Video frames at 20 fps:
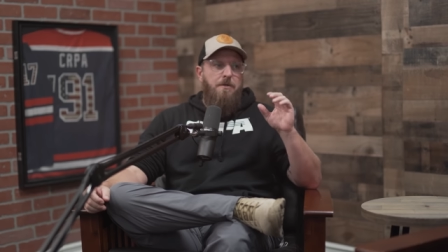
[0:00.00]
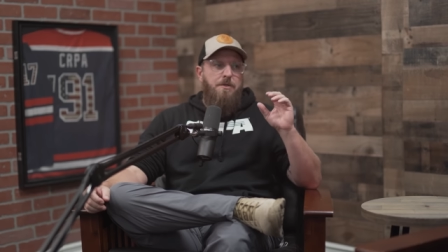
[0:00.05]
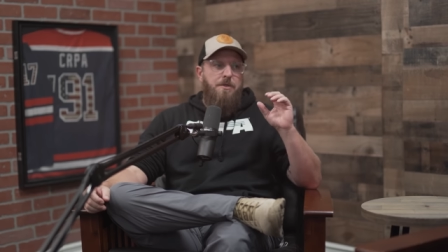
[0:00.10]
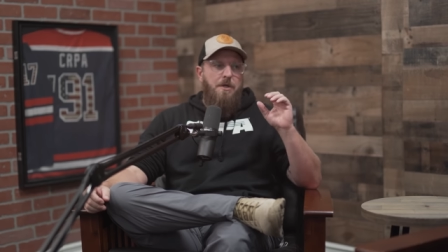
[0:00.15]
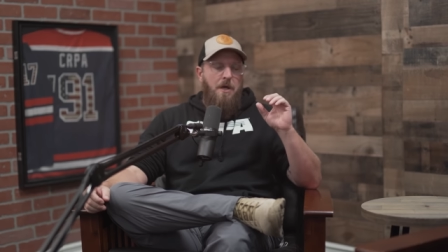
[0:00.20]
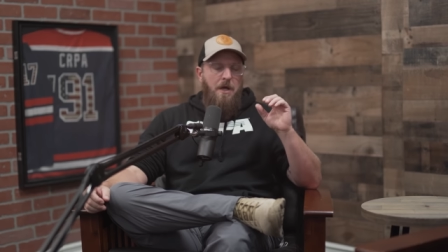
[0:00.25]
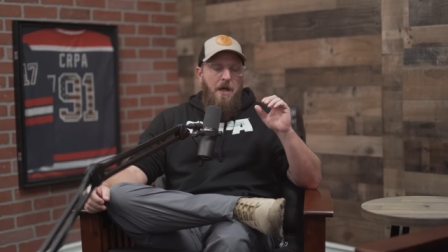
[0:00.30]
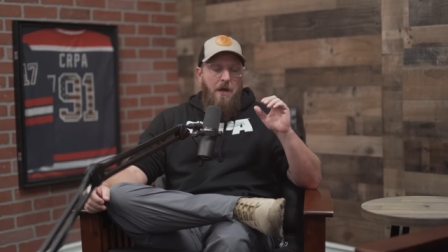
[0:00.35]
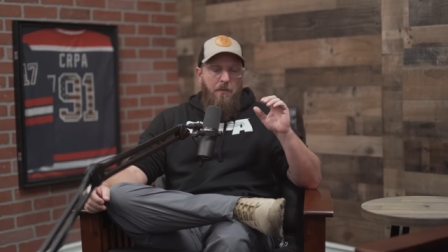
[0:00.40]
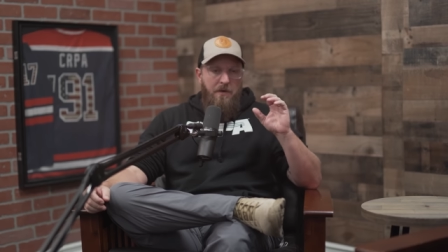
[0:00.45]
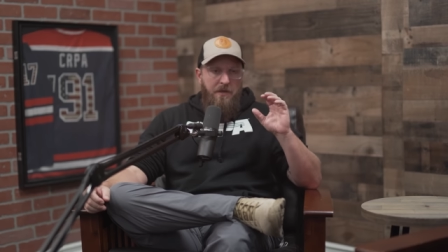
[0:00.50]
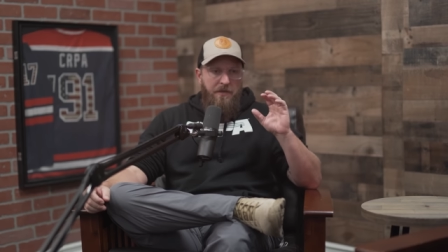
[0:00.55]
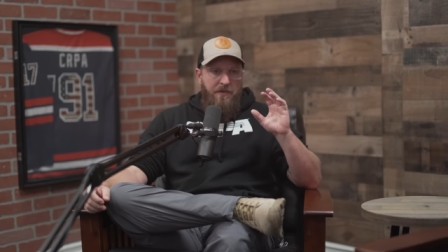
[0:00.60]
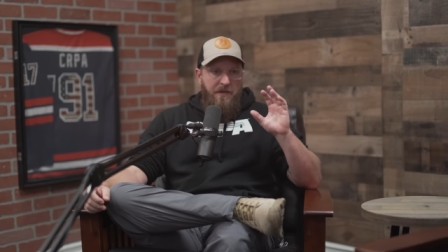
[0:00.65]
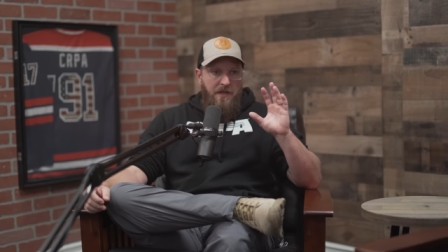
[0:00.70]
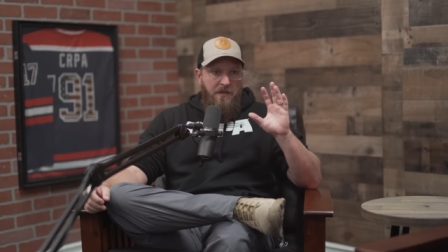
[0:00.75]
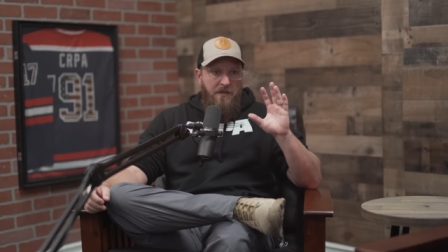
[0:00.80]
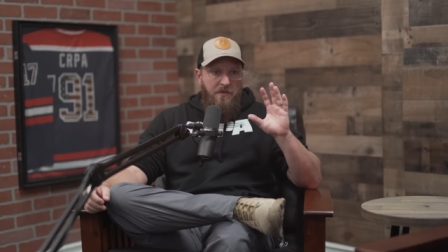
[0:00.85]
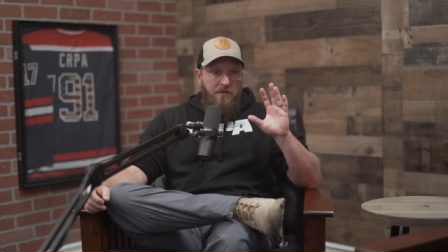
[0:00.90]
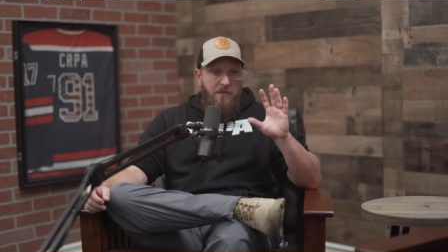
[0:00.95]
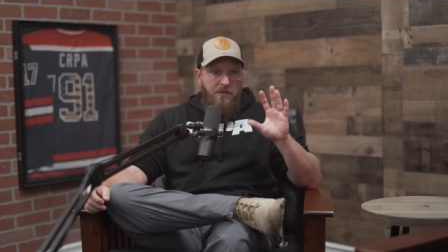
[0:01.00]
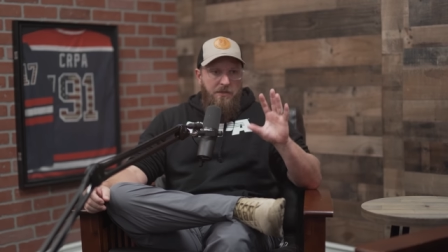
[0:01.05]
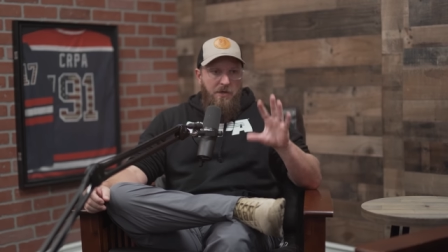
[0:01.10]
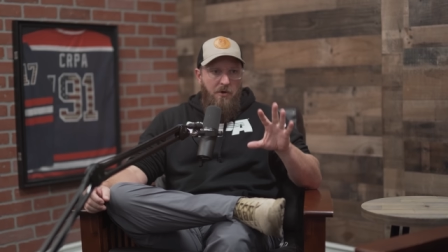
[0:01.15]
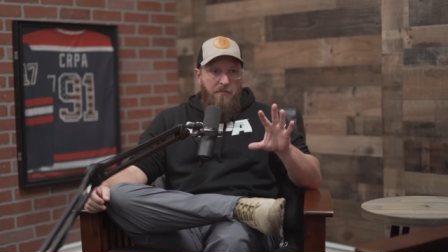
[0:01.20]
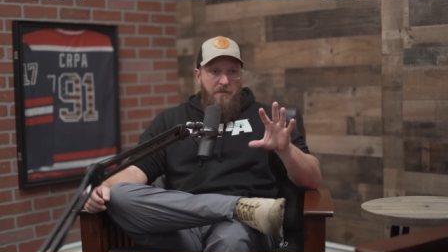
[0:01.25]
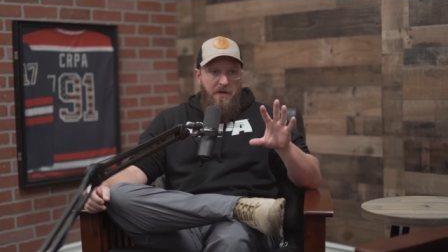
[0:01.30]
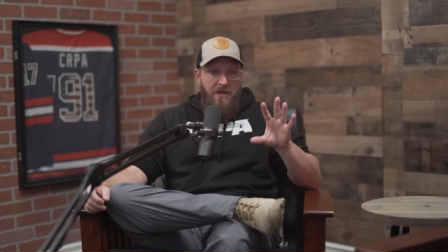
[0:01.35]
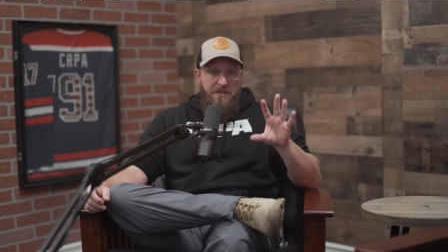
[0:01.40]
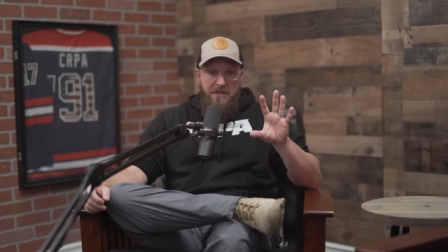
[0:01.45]
Chuck, I want to thank you
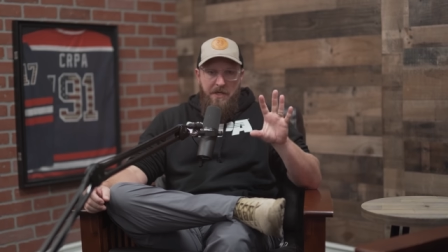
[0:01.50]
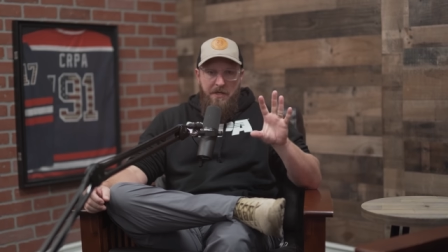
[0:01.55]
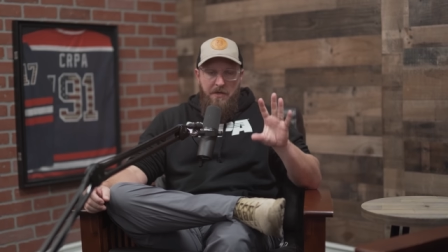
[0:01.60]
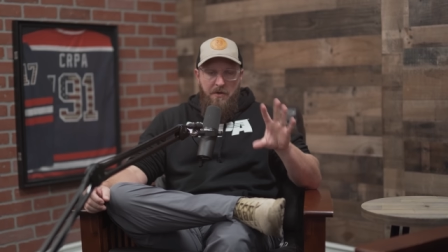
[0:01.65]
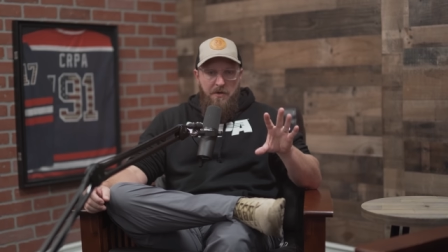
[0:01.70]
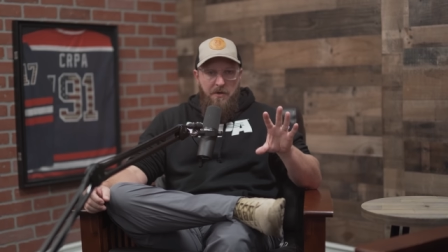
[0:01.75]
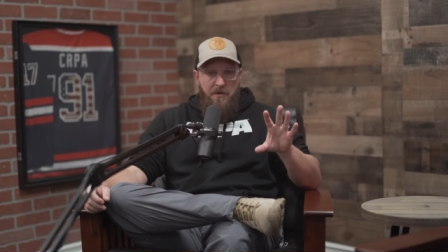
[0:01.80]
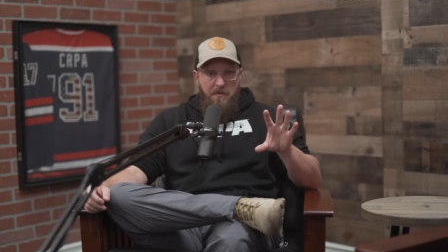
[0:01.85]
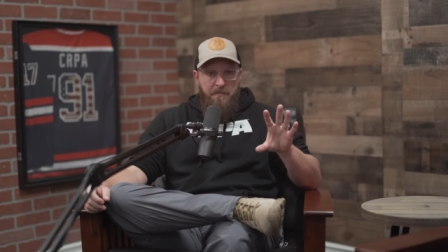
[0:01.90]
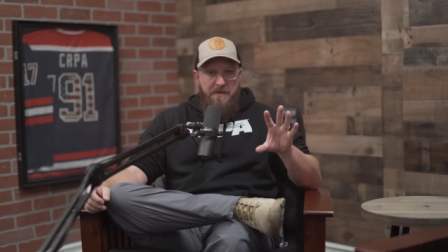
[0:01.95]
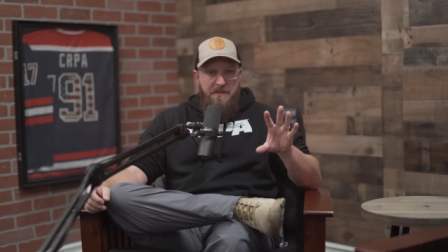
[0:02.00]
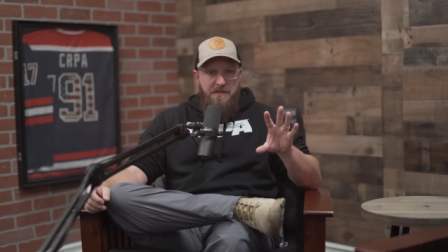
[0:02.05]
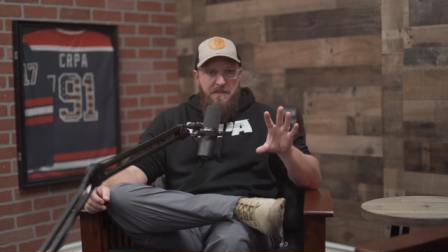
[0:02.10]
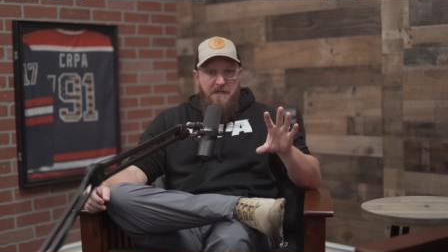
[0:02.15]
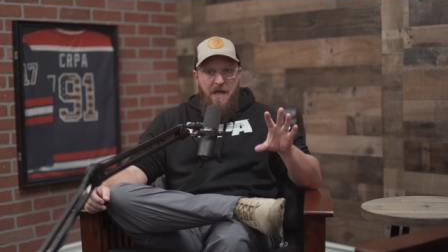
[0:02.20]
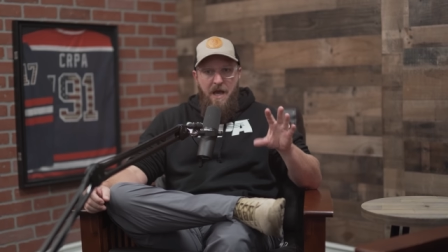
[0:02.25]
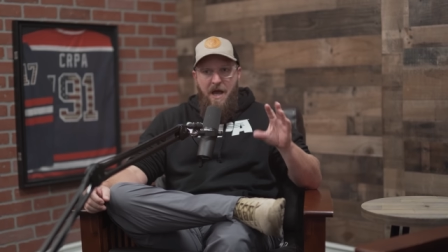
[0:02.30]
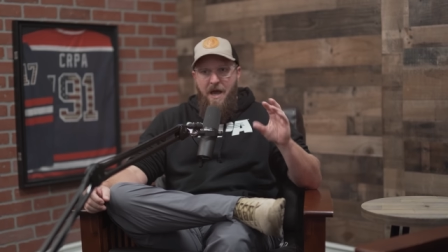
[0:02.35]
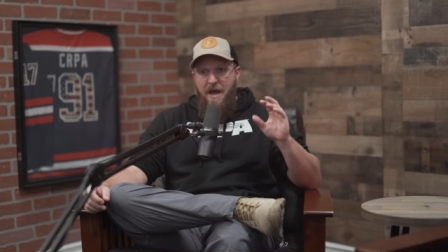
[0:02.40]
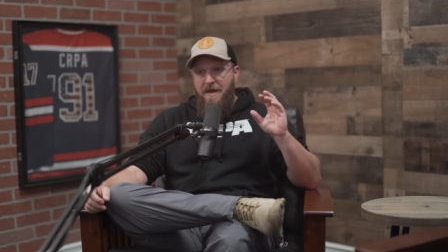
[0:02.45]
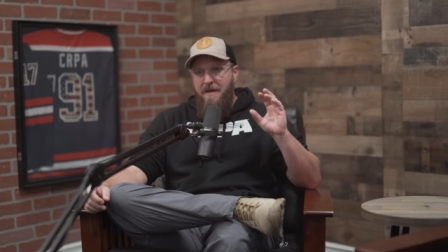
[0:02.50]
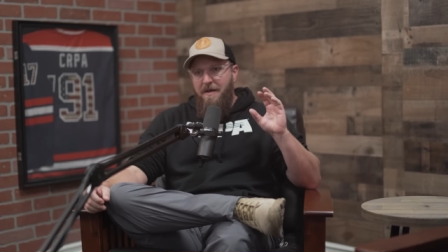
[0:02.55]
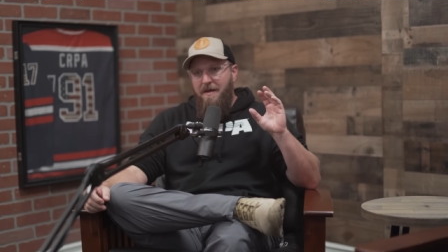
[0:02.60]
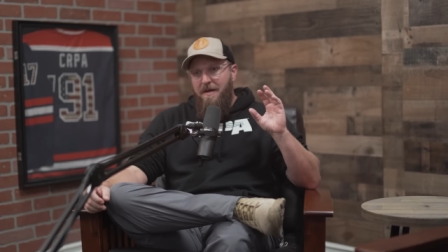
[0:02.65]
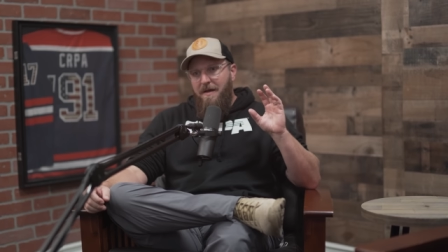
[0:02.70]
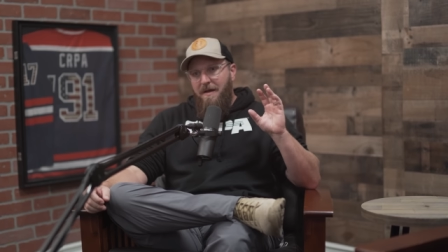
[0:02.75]
so much. I know you're a busy guy.